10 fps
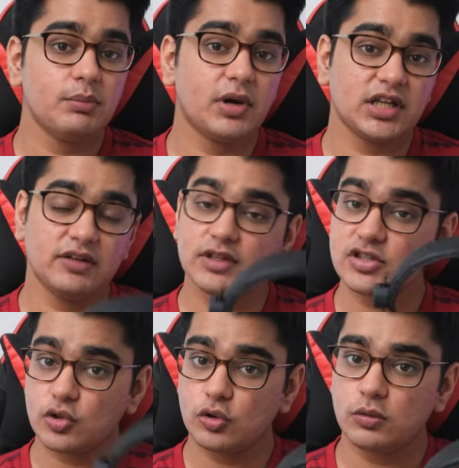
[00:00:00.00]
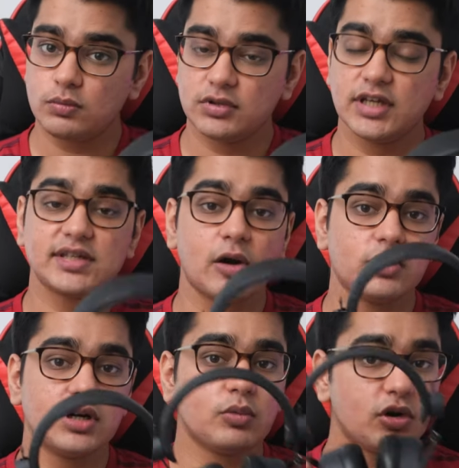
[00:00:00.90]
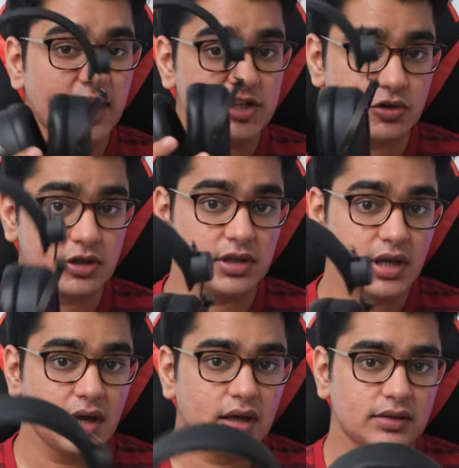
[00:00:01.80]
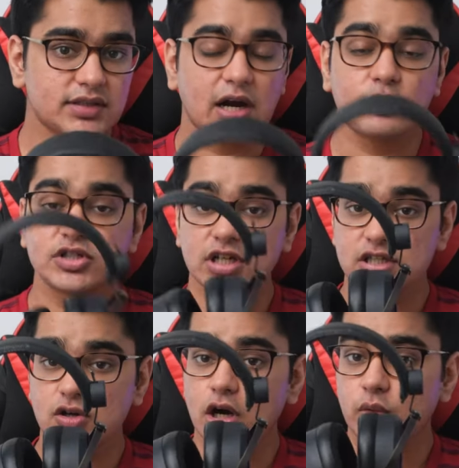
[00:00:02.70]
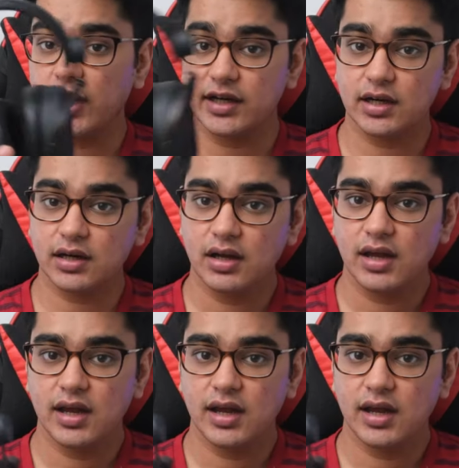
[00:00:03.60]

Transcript: but even so, they sounded more natural, the soundstage got wider,